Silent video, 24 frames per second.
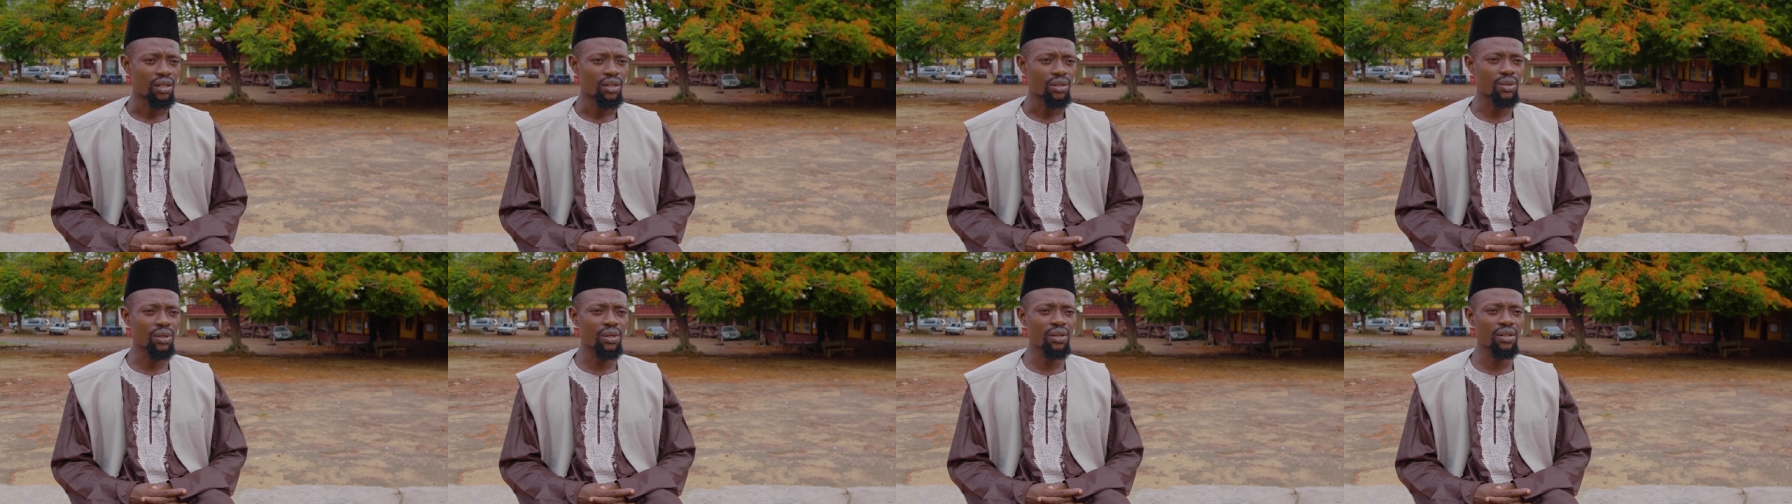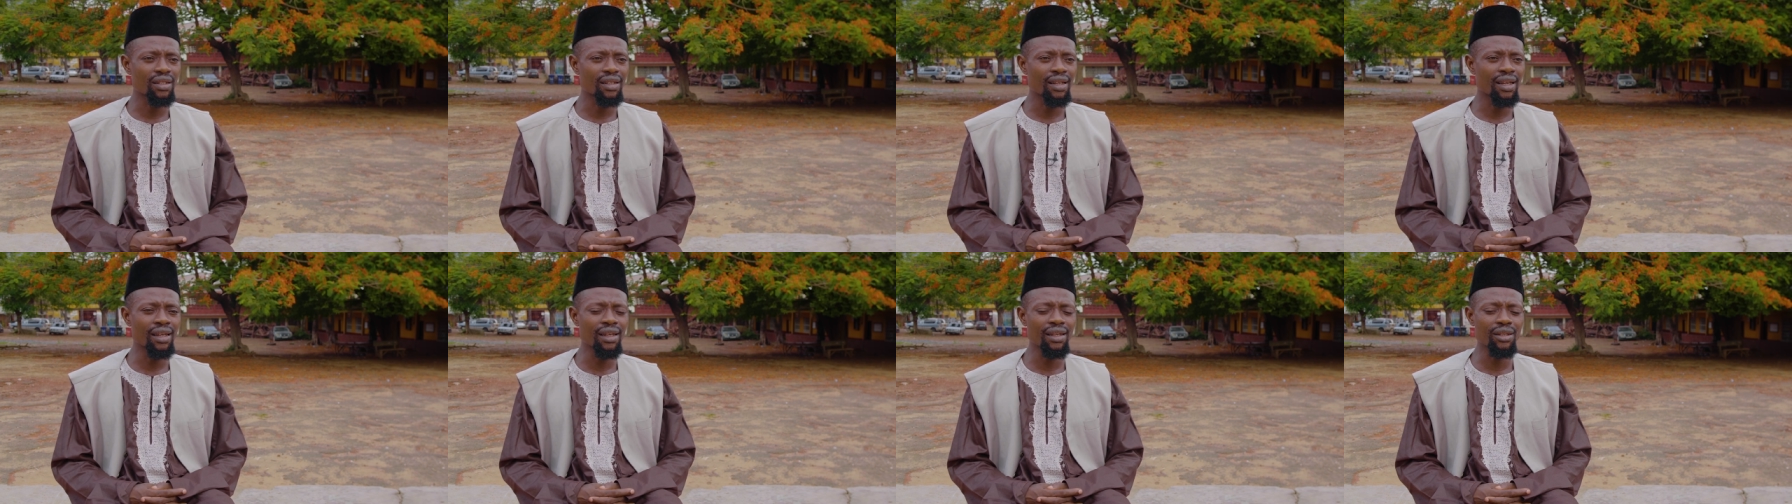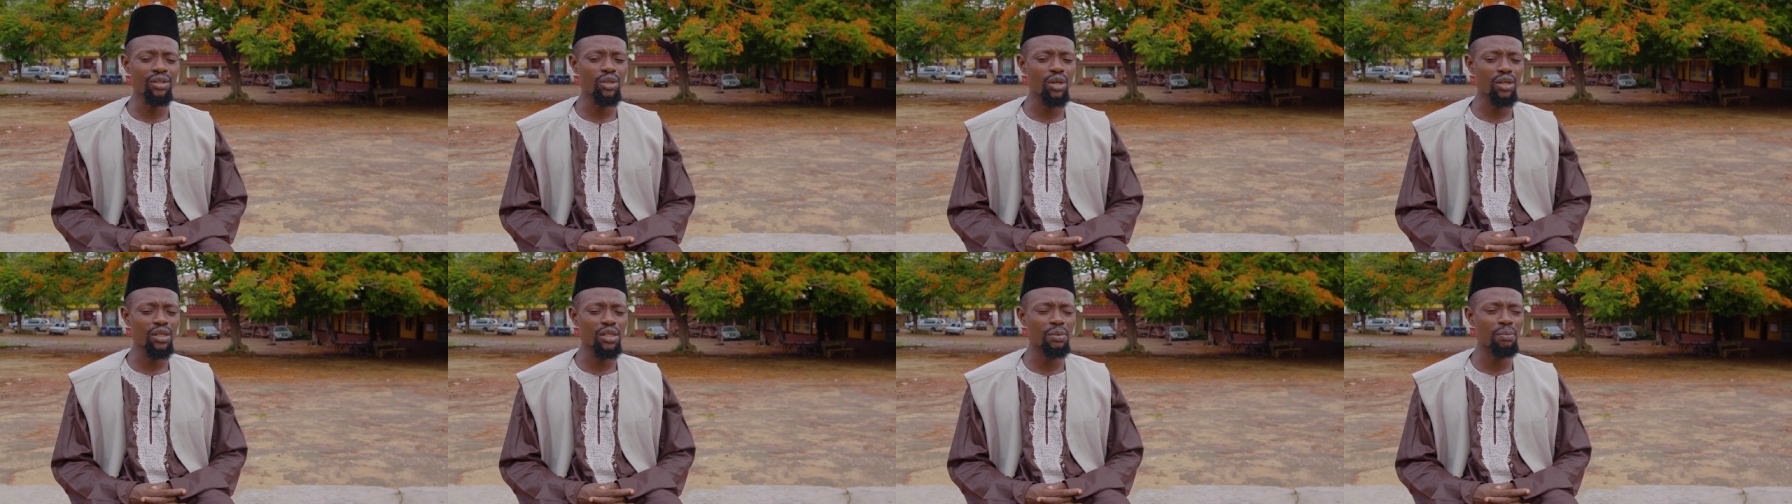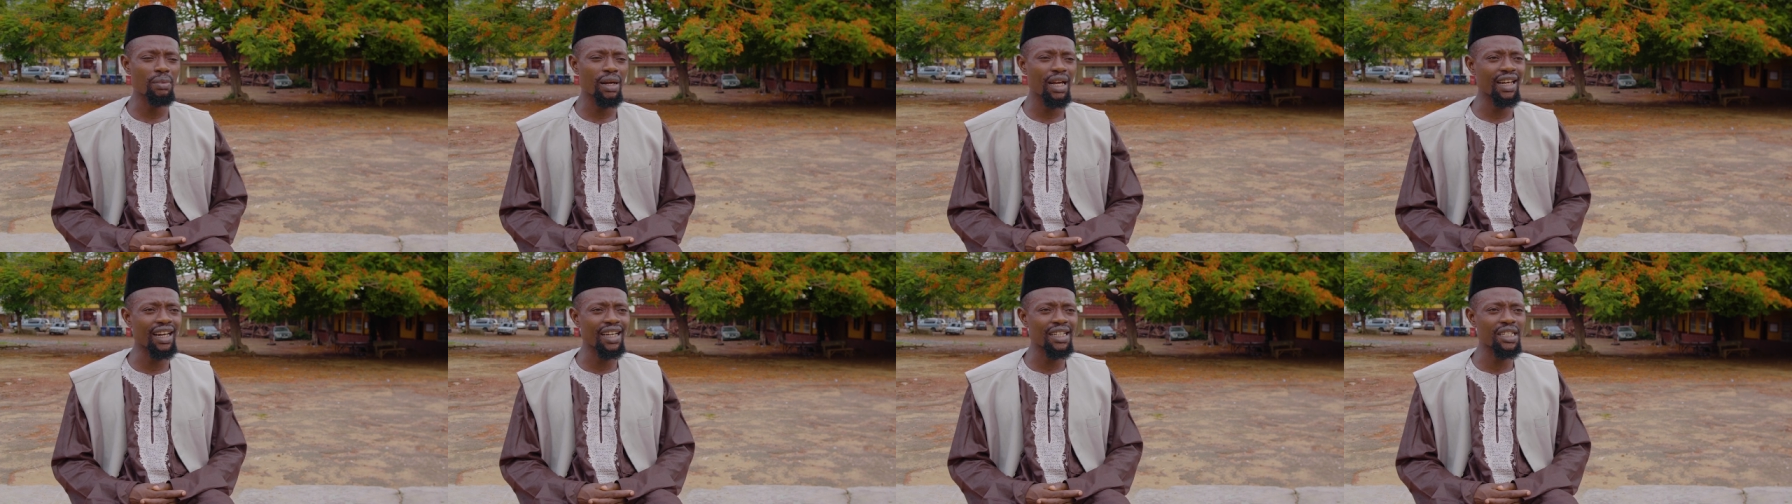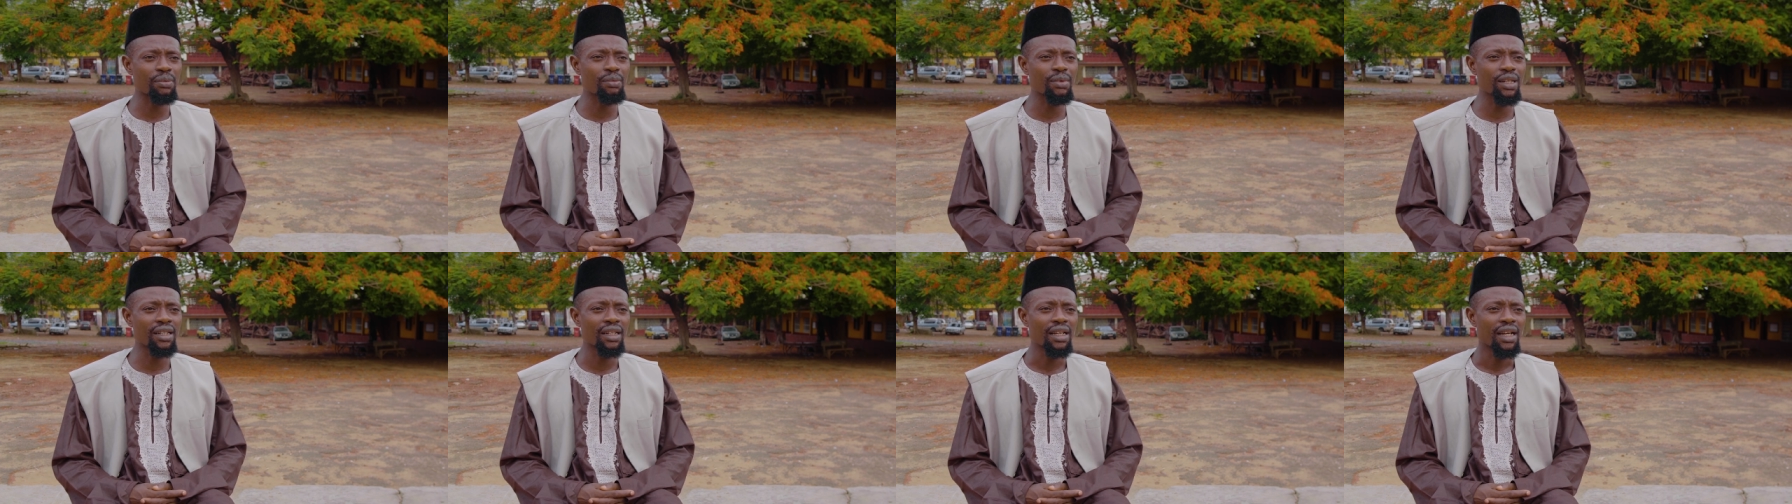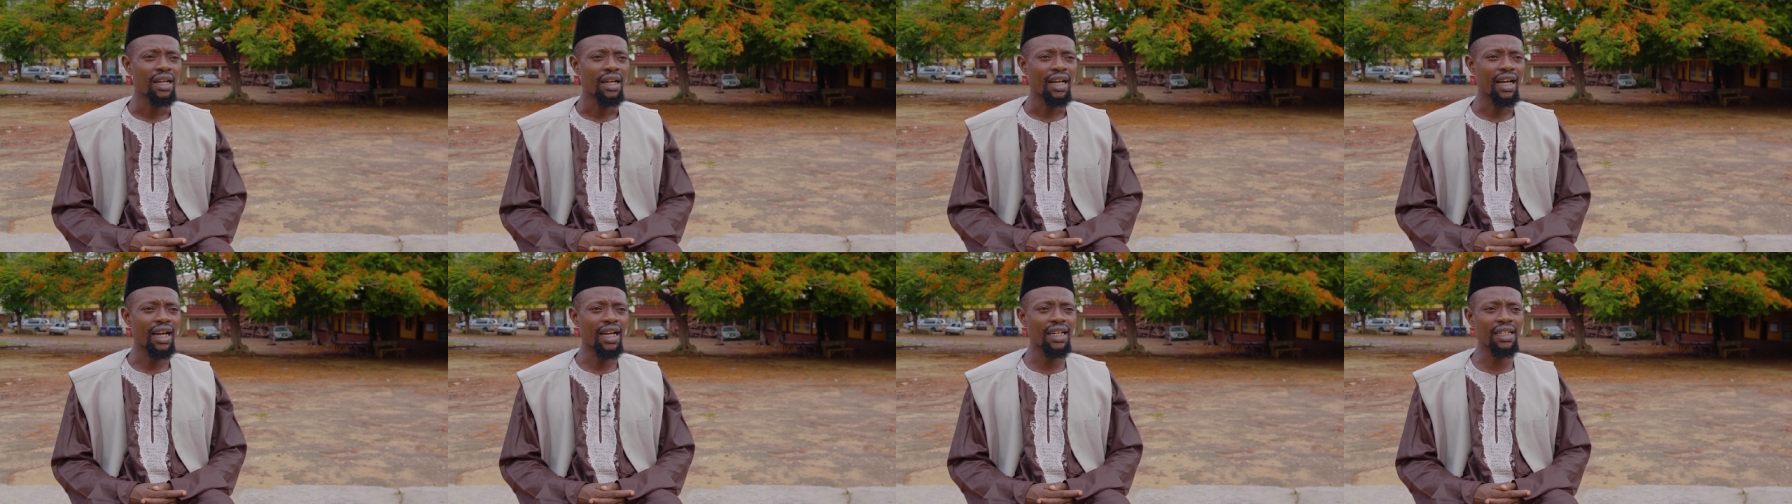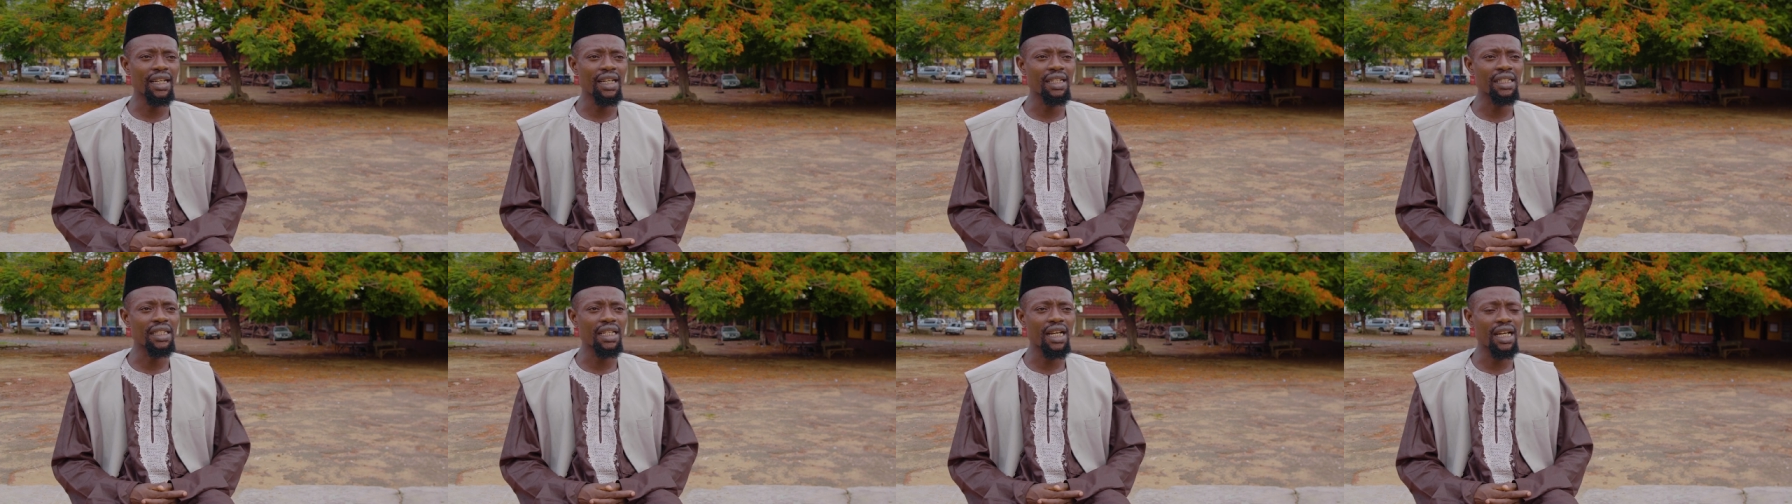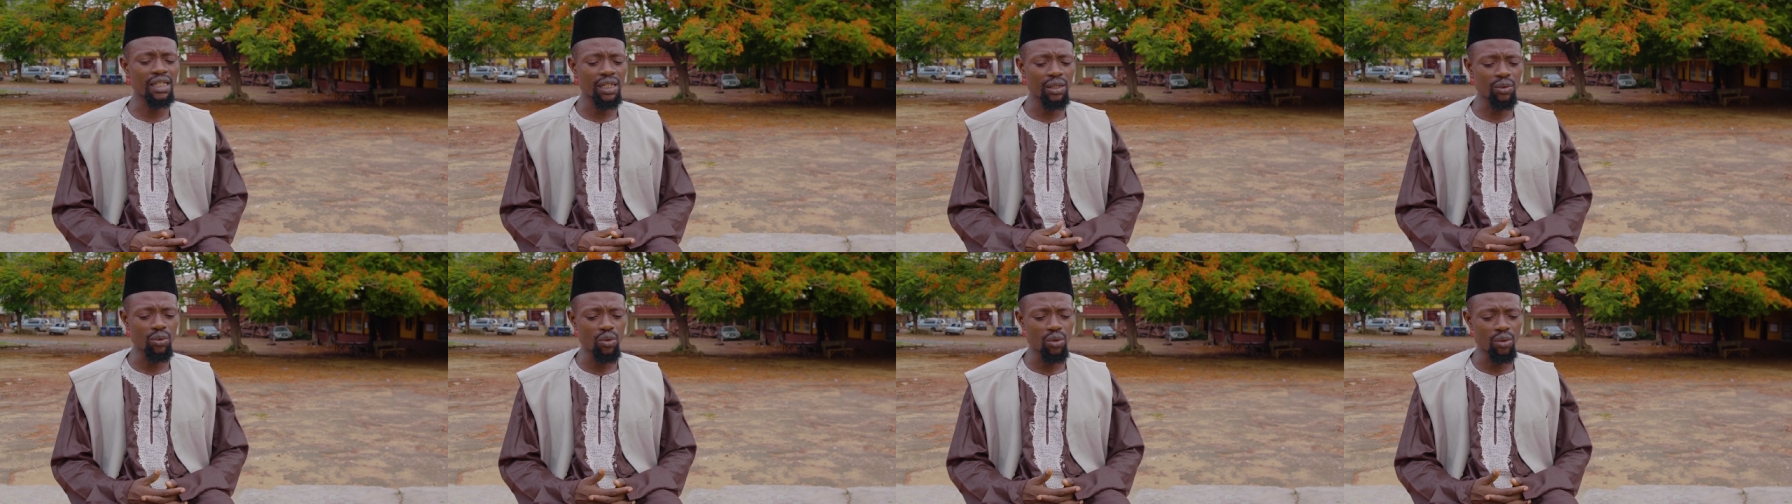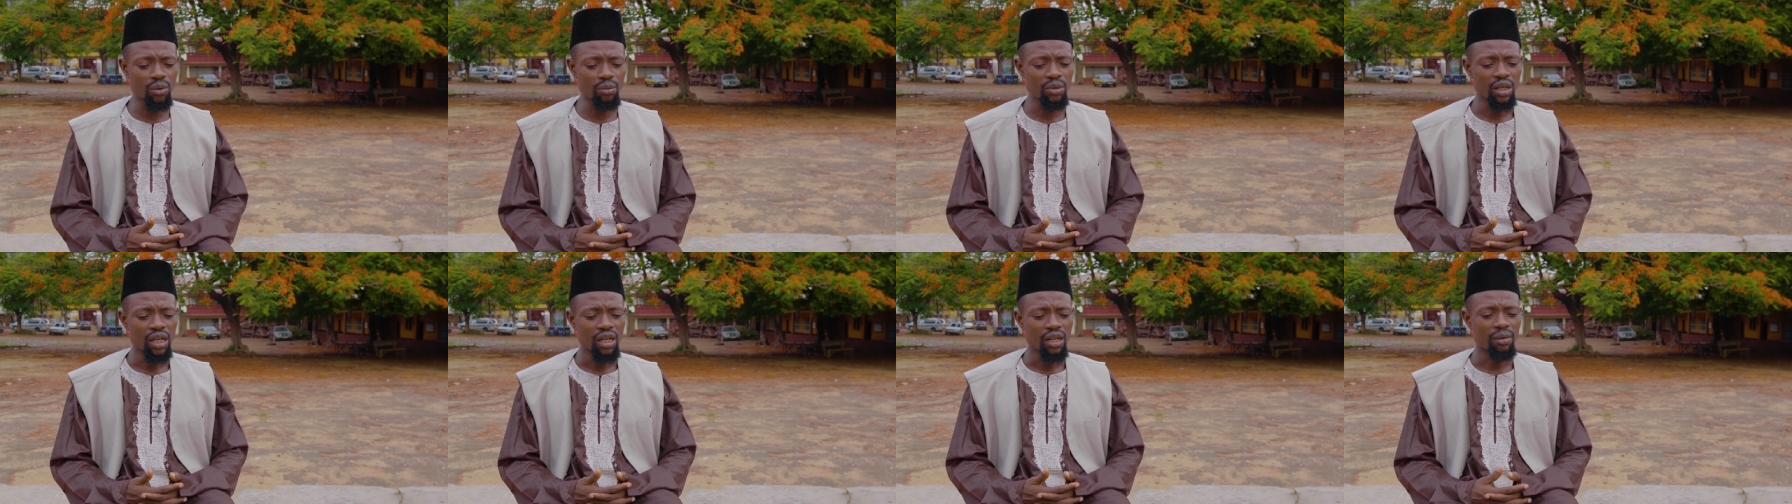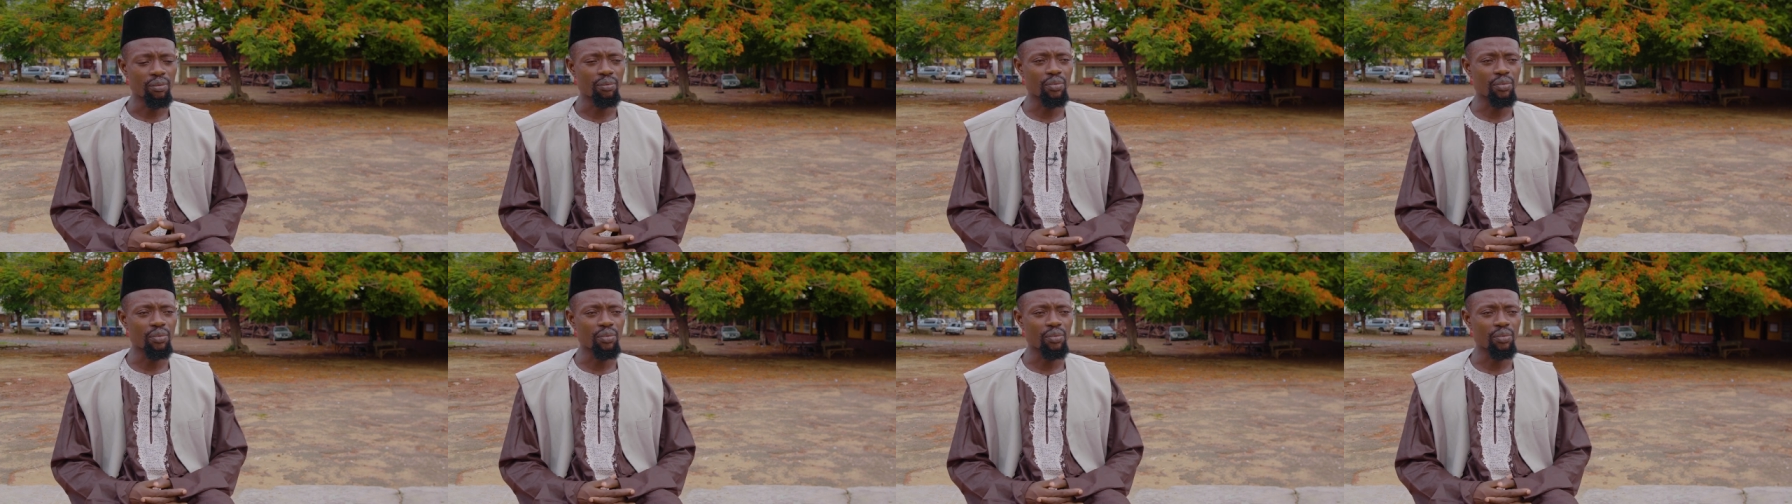So he just smiled at me and entered the room,